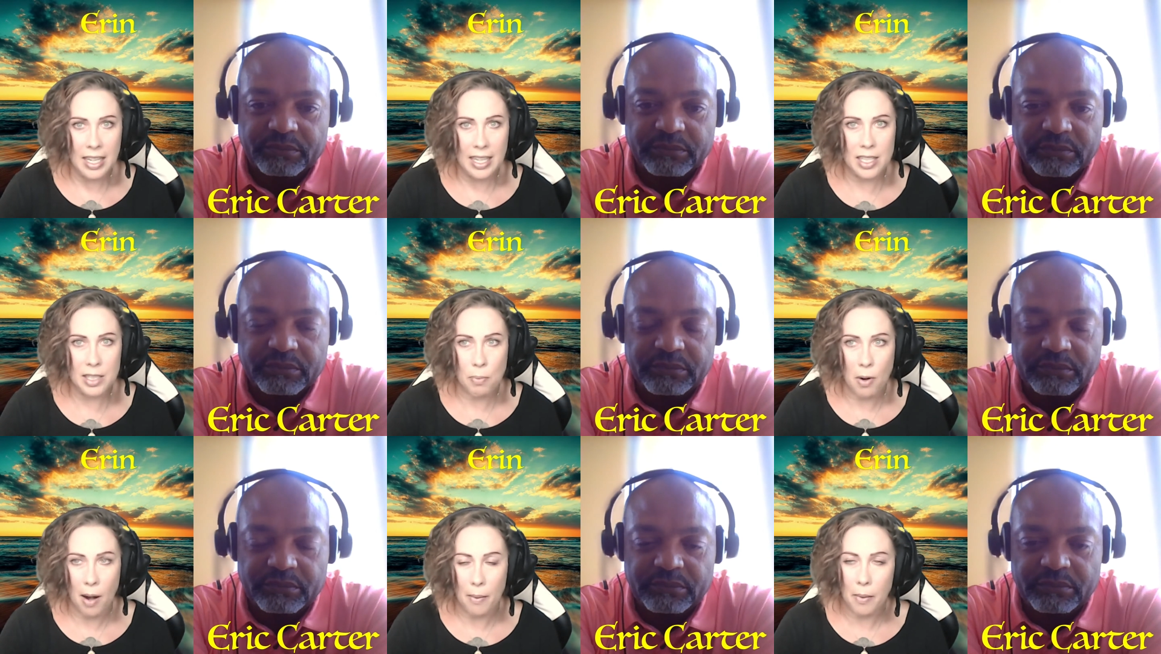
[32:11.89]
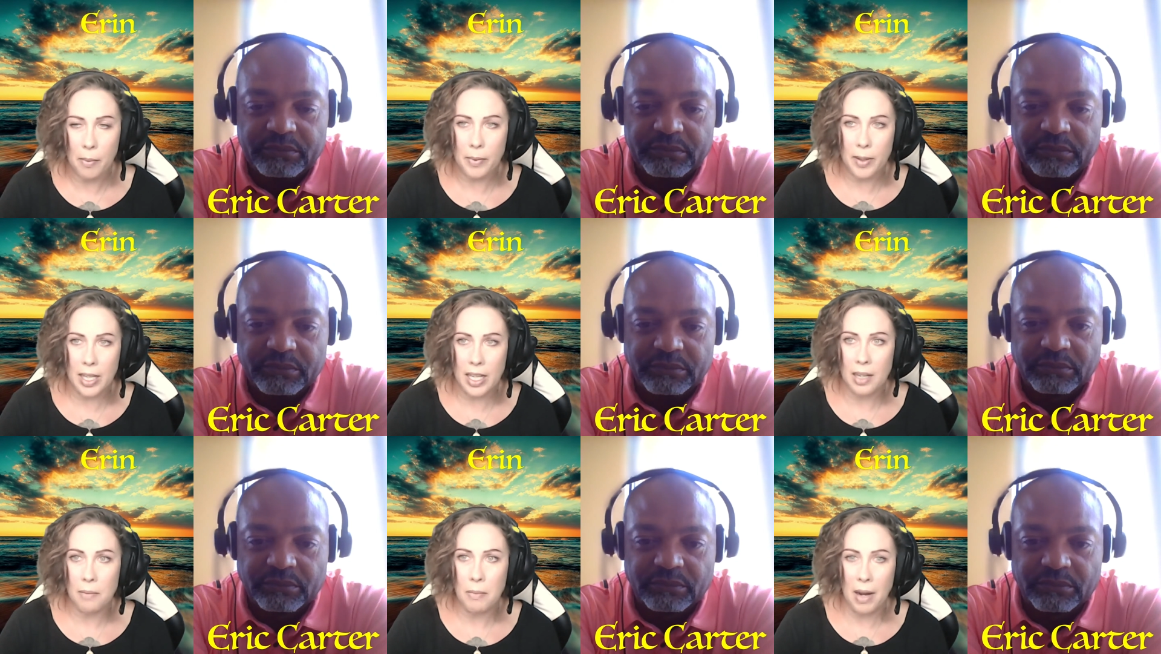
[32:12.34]
Speaker 1: is
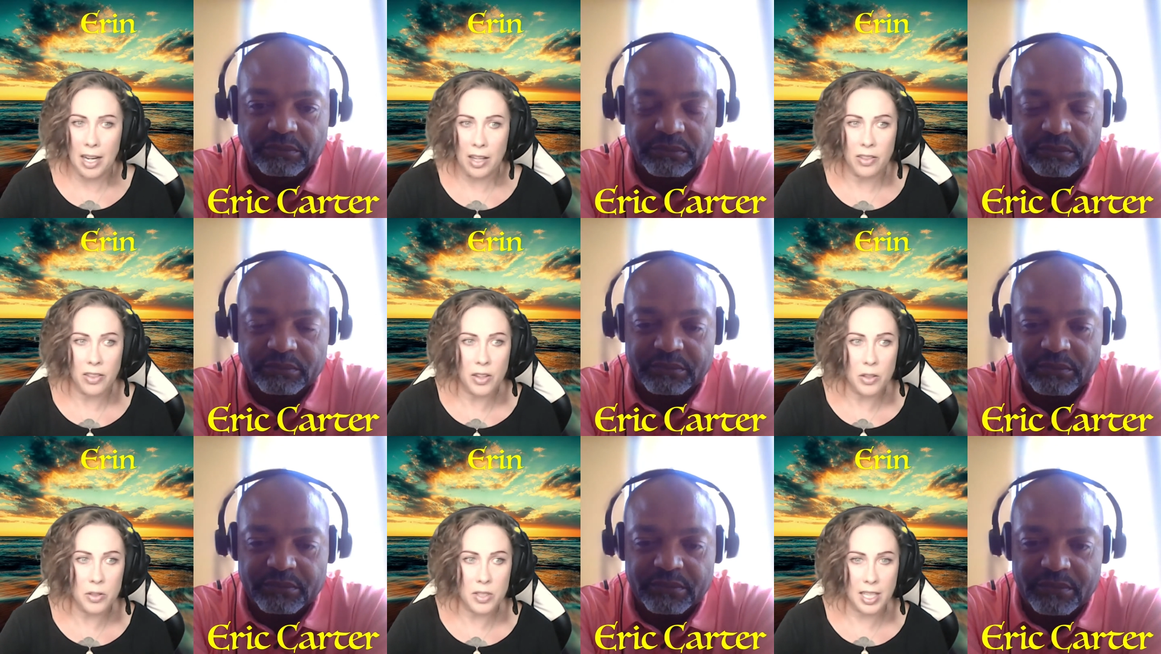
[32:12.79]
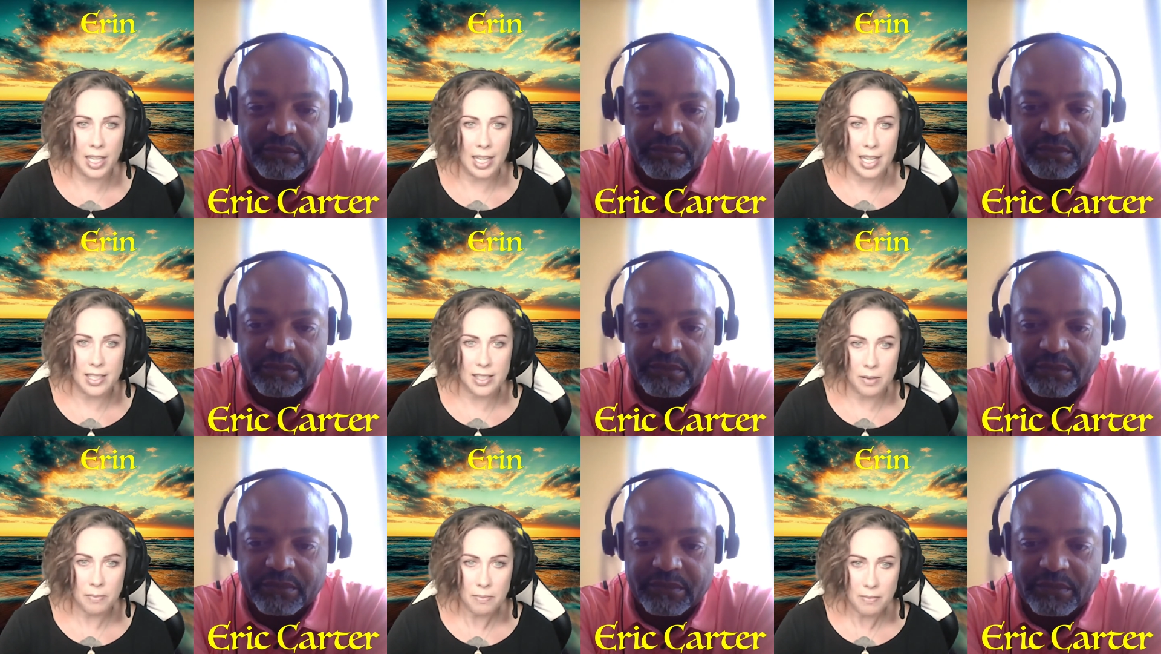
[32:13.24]
probably my
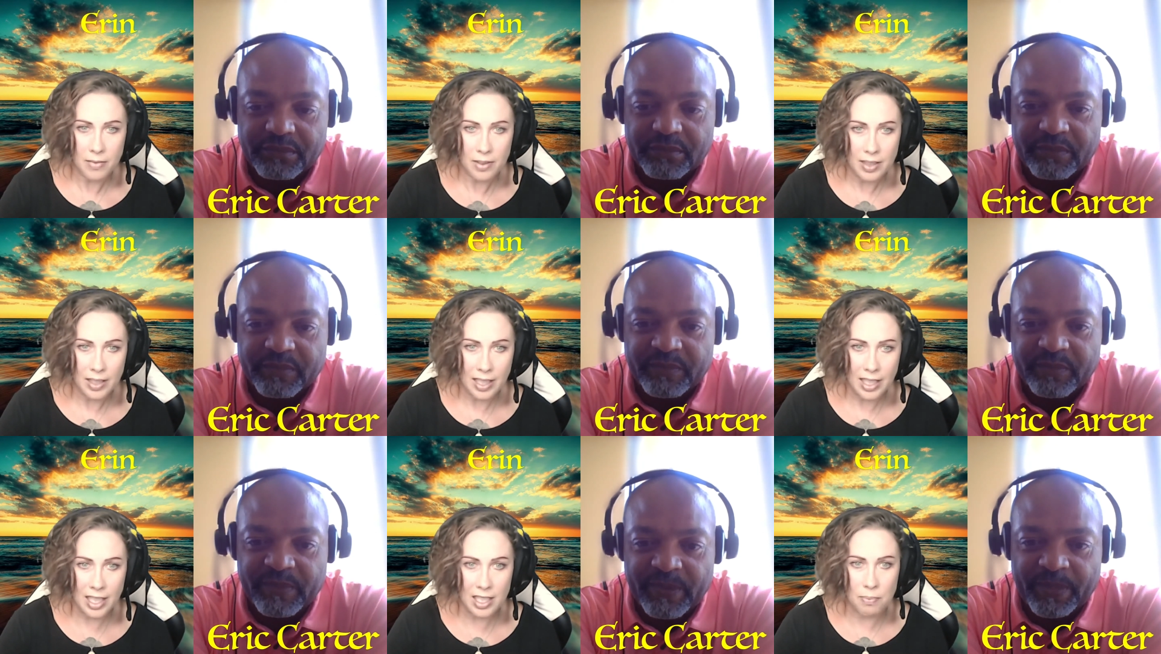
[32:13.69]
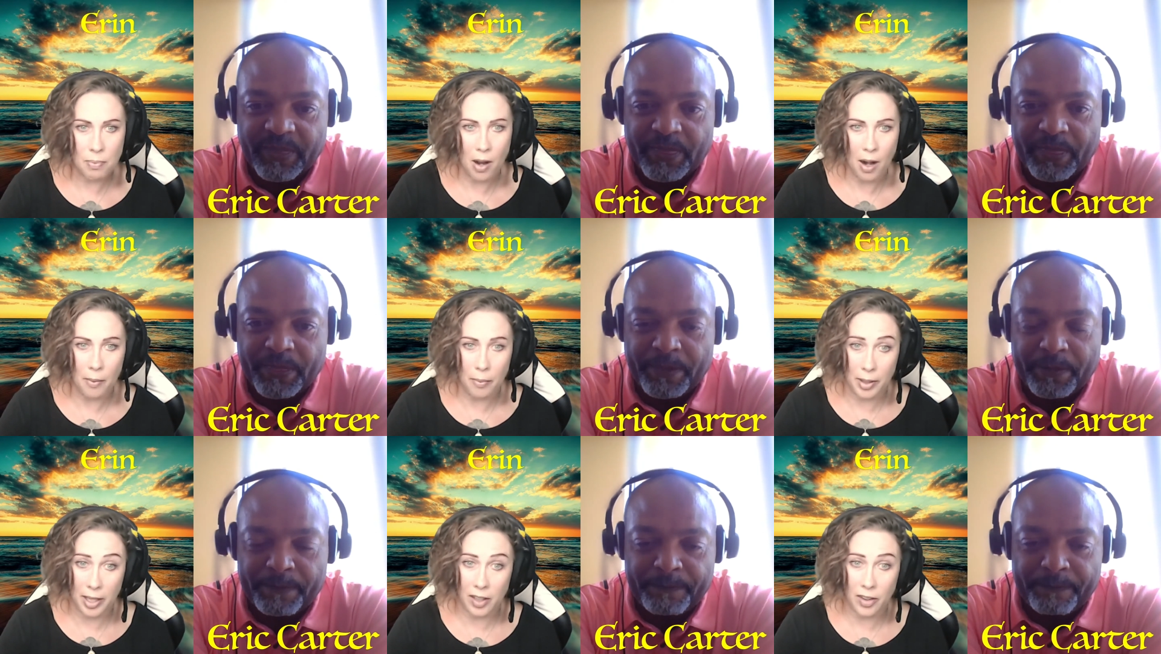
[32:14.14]
enthusiasm is
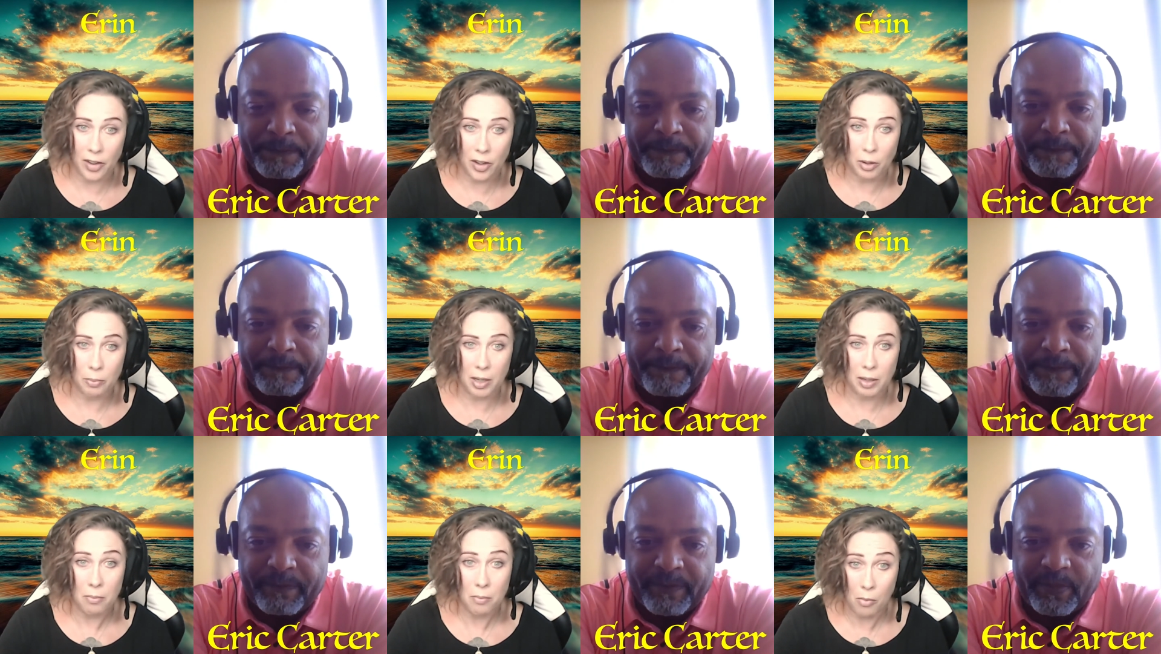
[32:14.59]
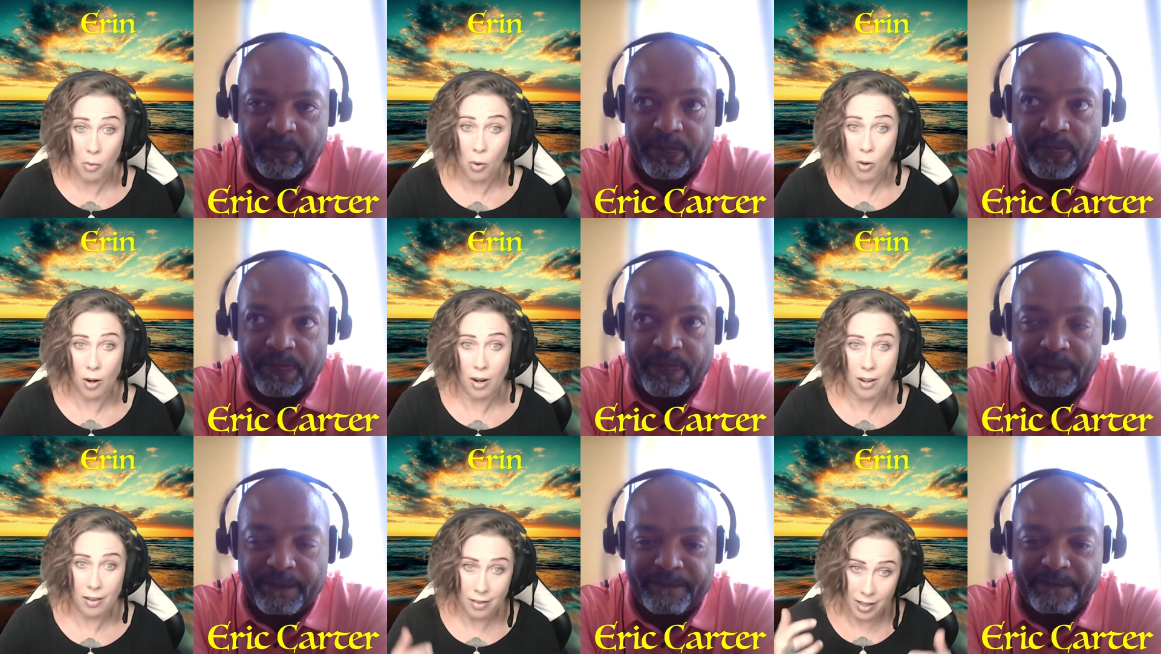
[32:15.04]
probably a little bit
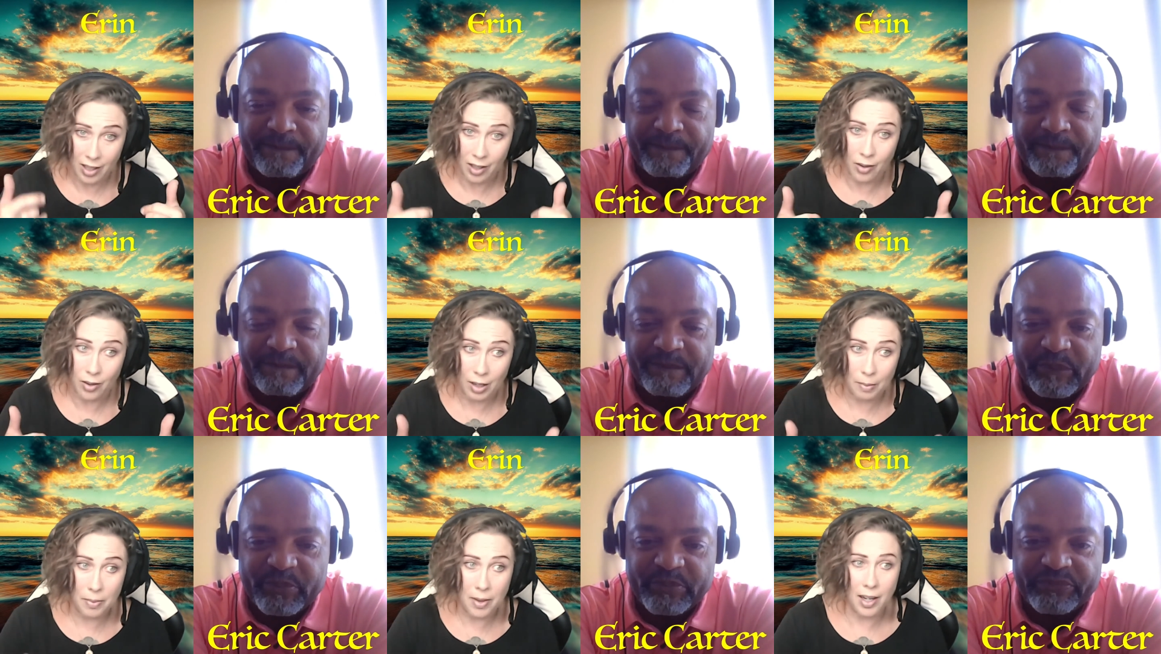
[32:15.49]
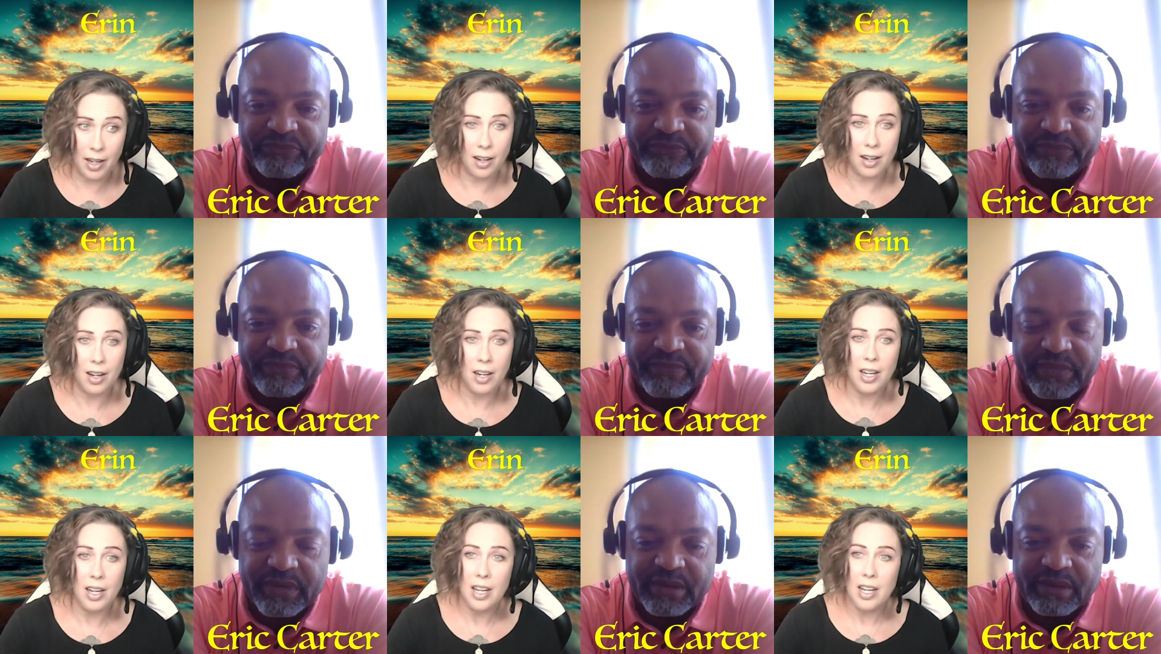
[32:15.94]
more you know up
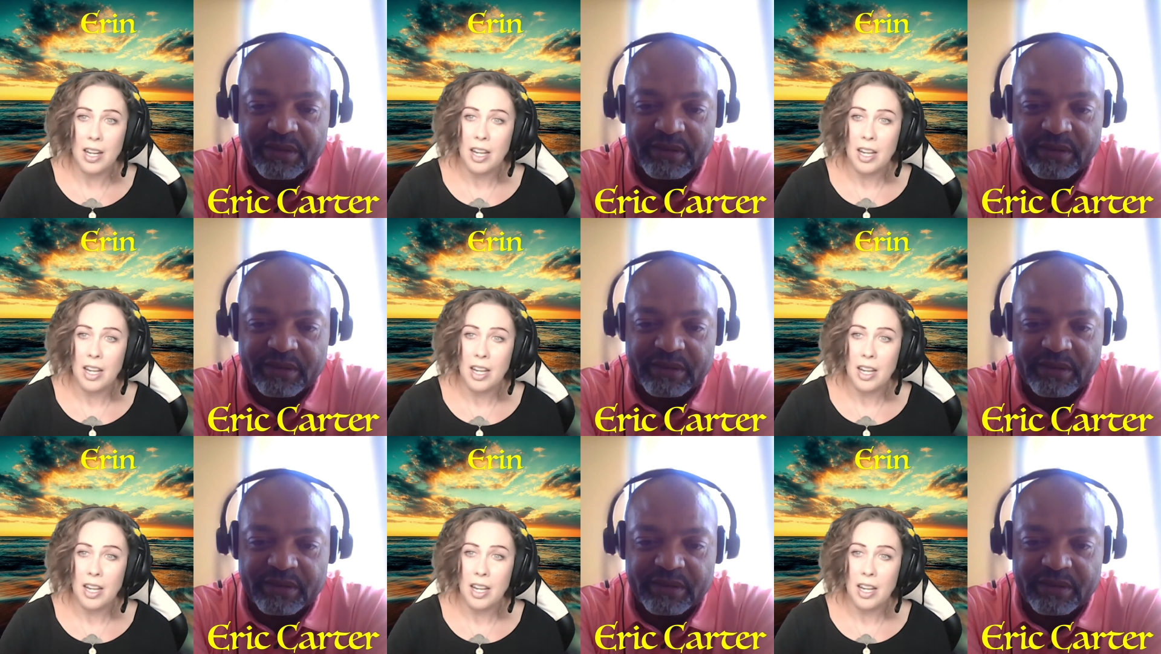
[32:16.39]
there